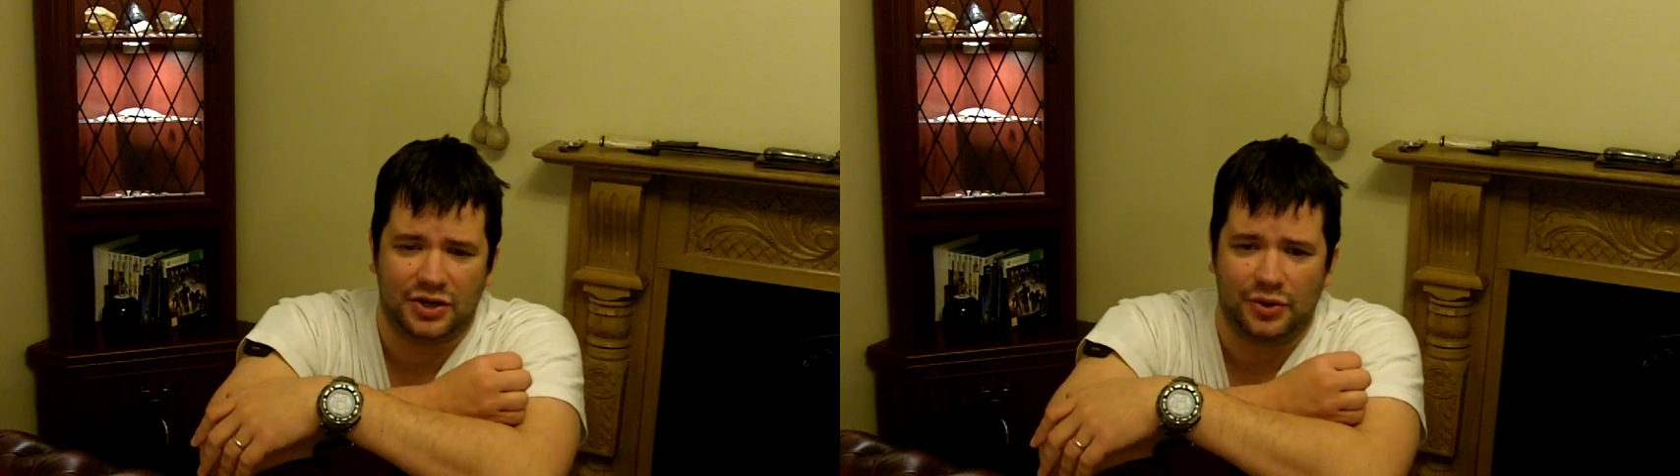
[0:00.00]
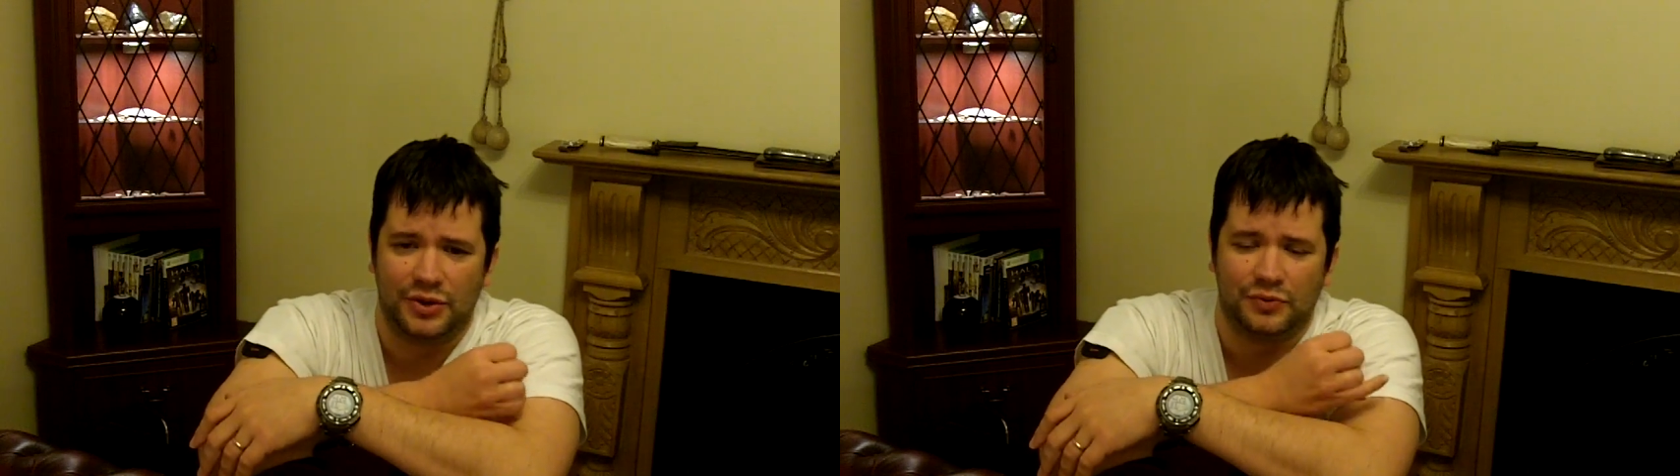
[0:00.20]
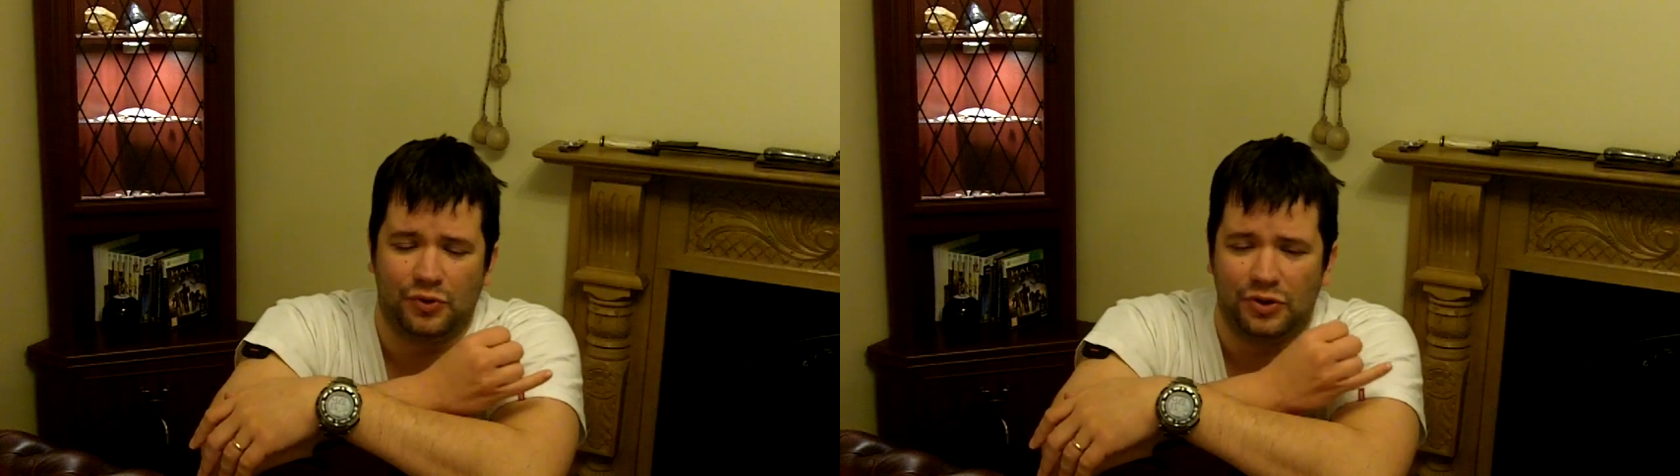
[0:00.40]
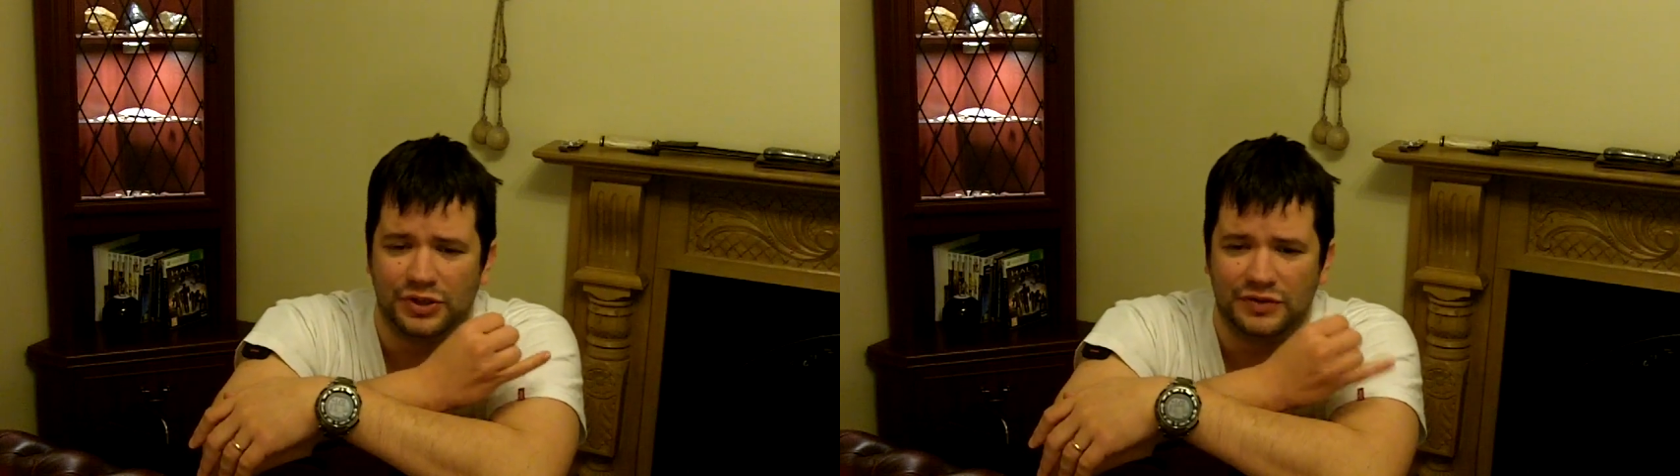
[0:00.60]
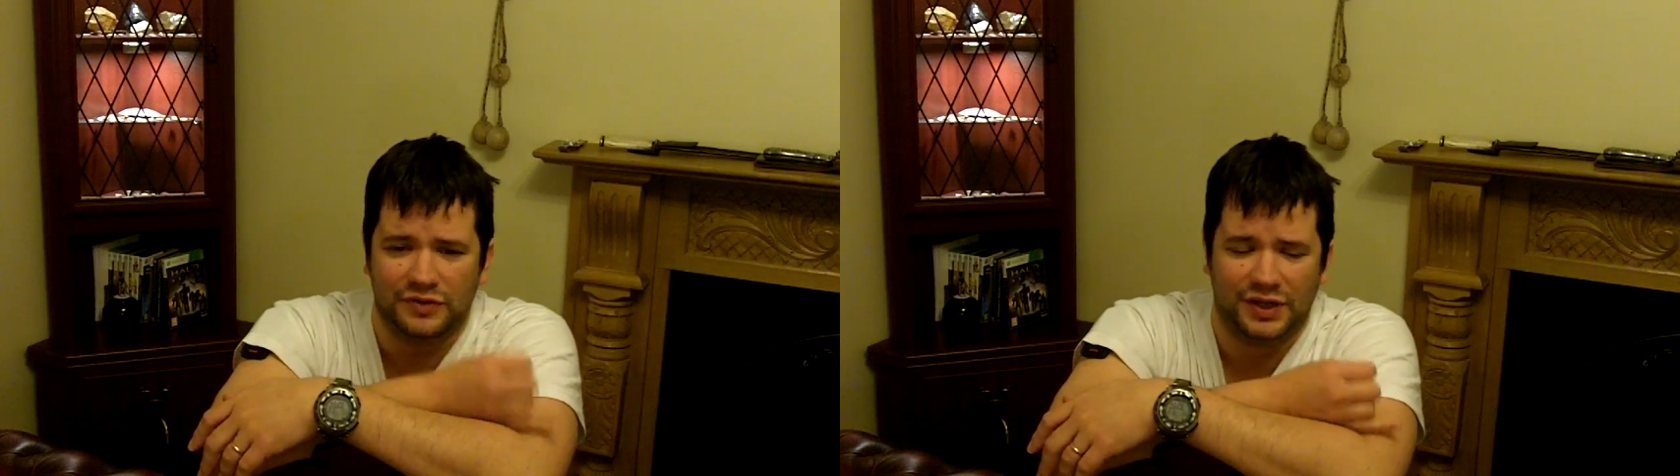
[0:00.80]
current
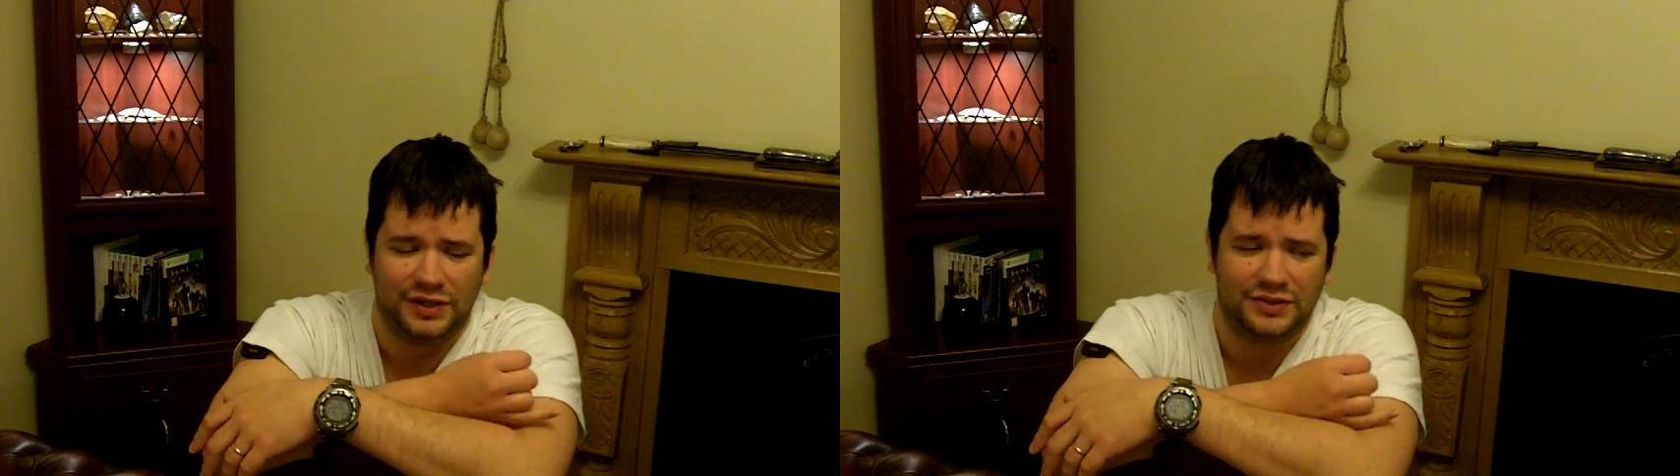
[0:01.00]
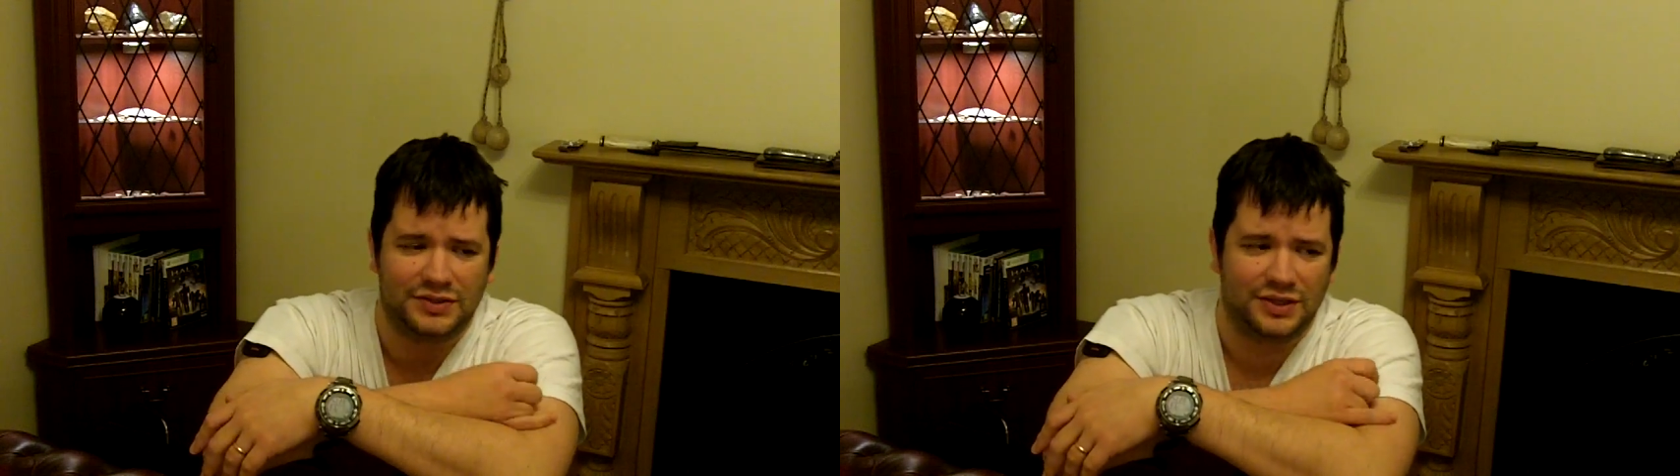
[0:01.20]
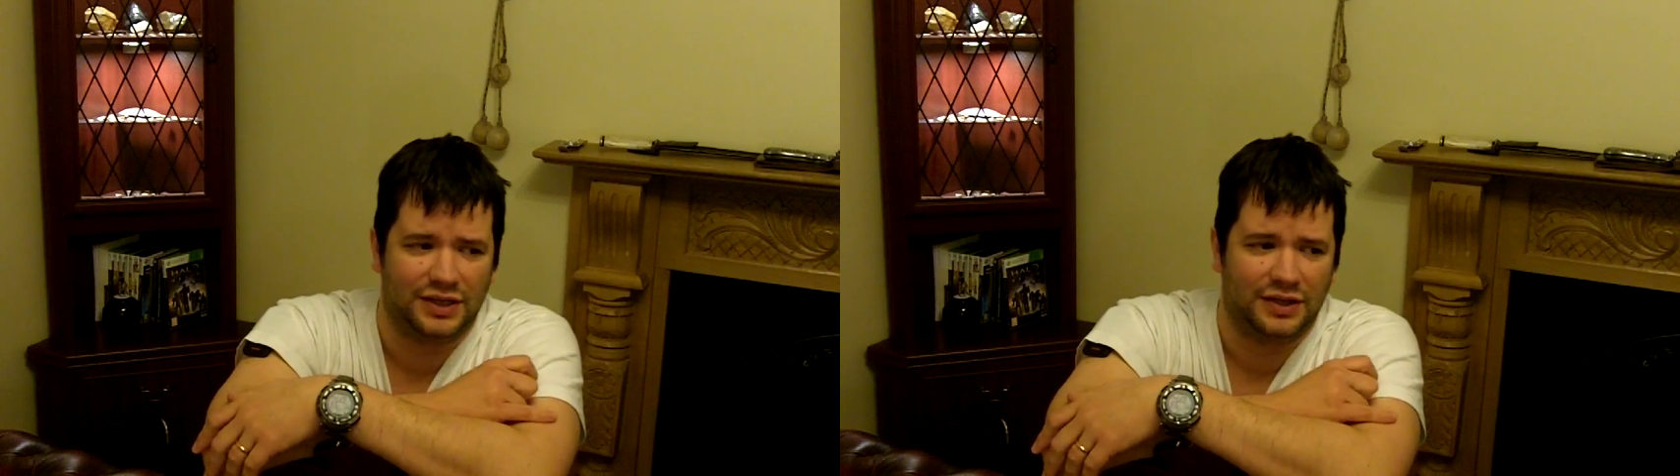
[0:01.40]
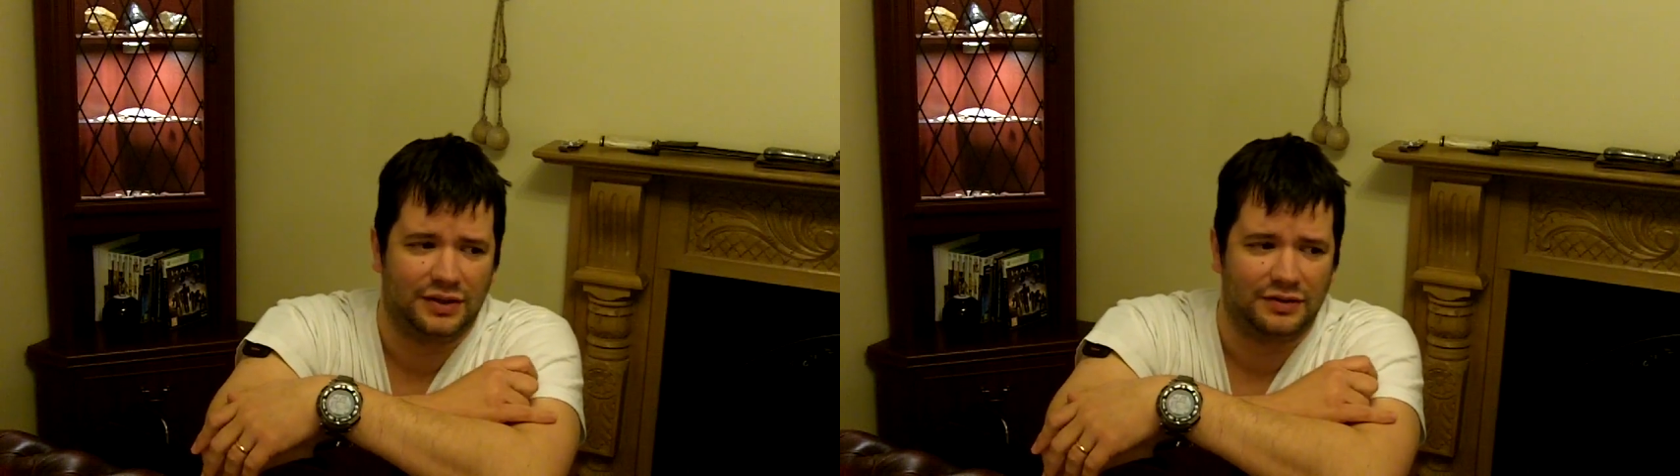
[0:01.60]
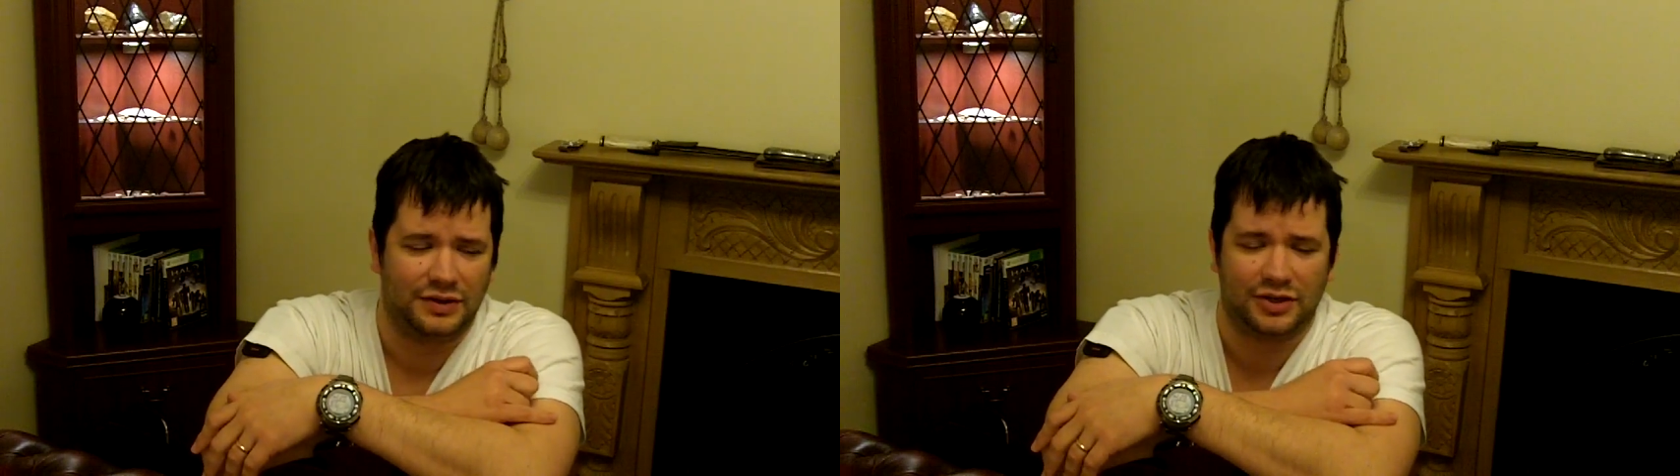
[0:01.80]
world events, uh,
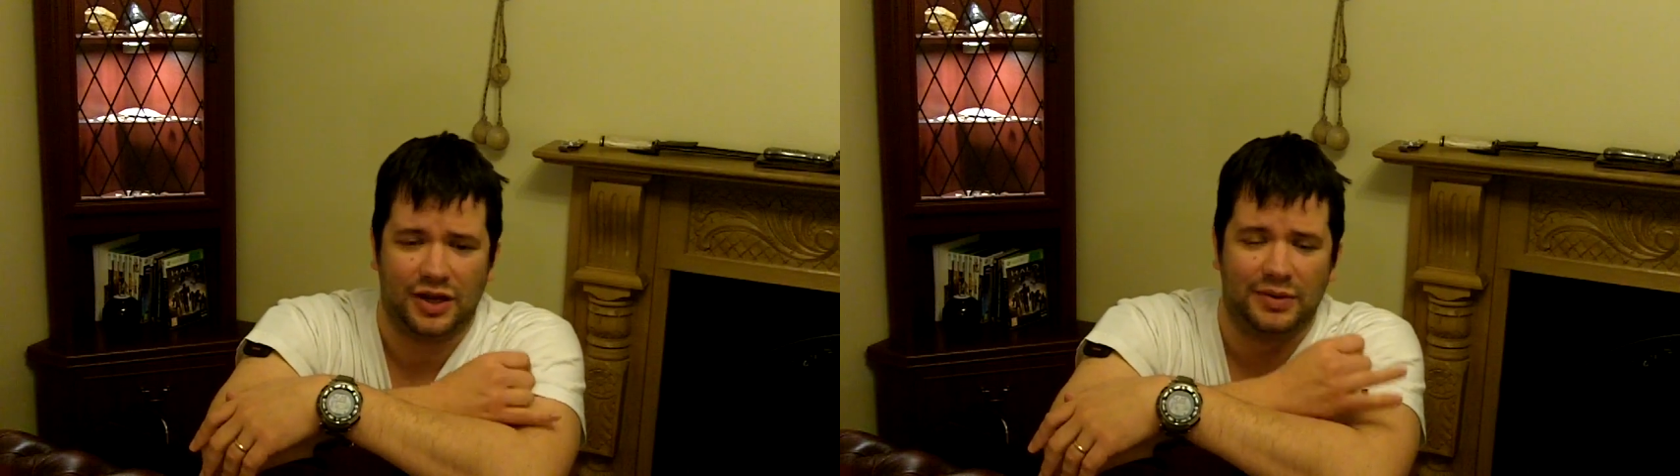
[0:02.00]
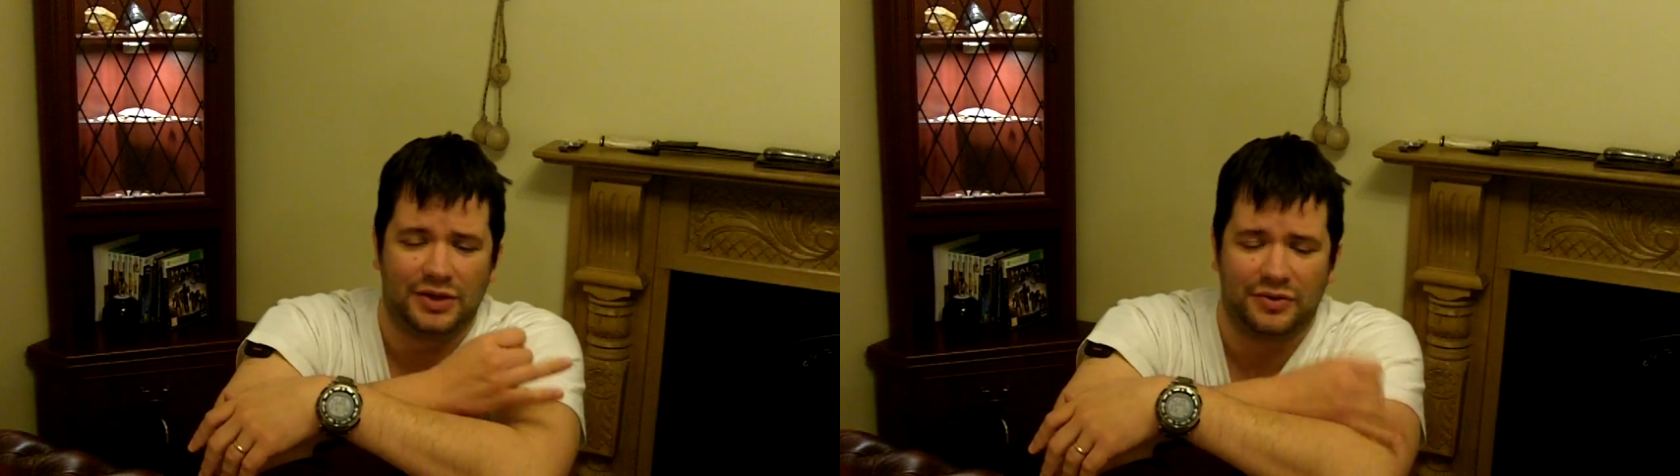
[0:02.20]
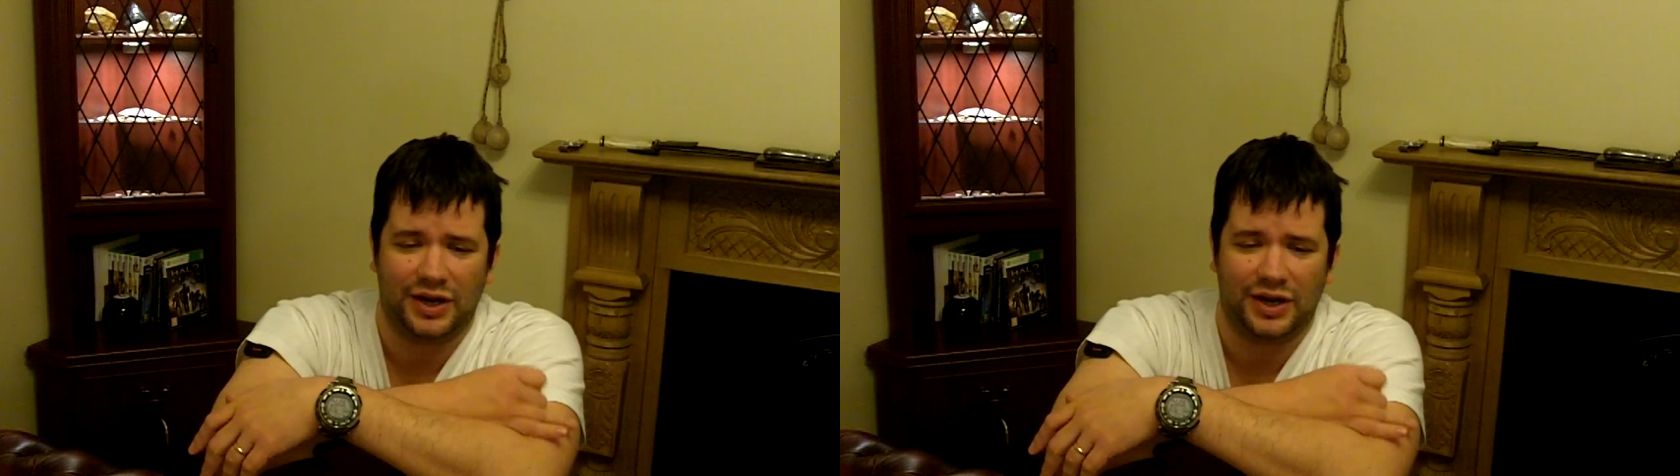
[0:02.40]
the economic